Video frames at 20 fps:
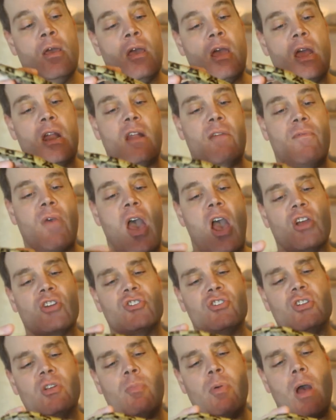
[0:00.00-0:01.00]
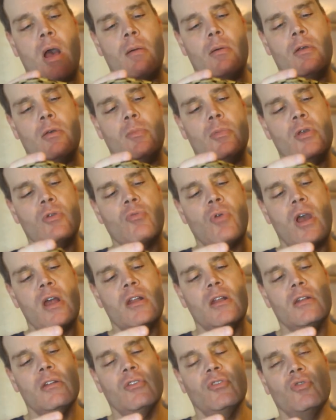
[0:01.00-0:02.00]
And in fact, she probably will be
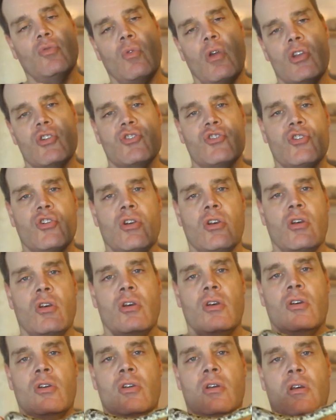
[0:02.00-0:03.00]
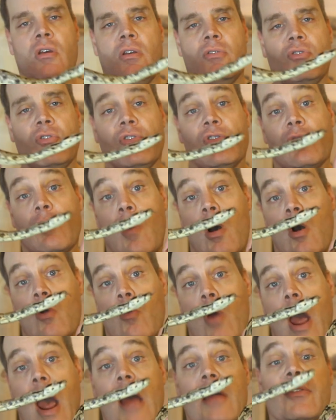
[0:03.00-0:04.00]
ready to switch to small
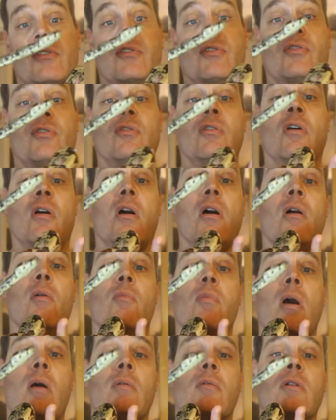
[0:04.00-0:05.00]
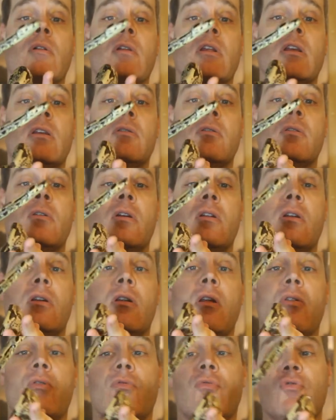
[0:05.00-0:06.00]
rats probably in
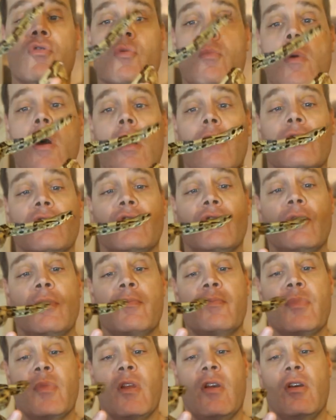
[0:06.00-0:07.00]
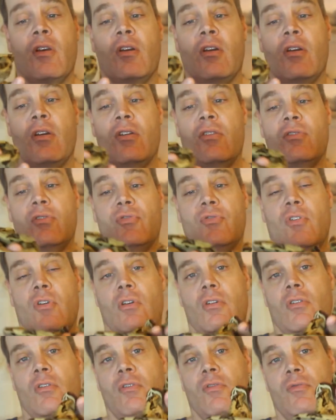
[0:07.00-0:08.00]
another few months. Just
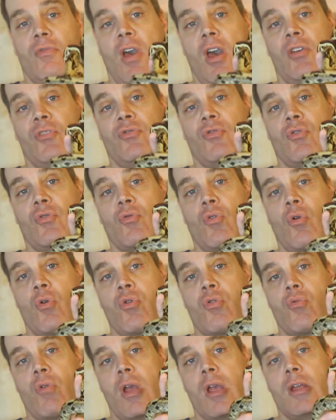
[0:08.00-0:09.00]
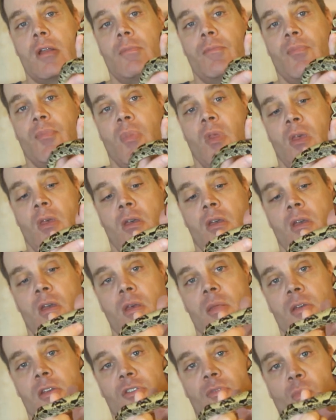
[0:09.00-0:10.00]
a faster growth rate
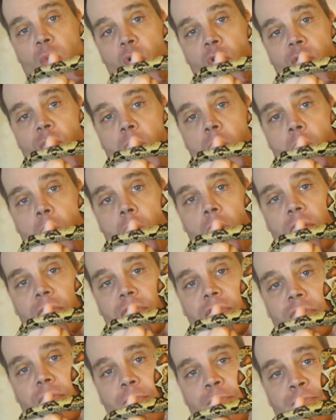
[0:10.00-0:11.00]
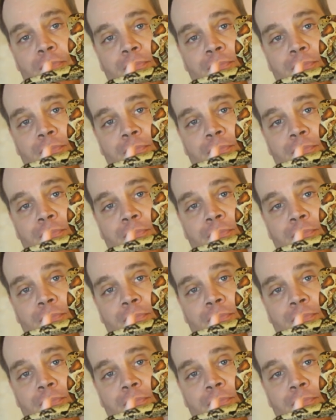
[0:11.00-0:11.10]
in these morph boas.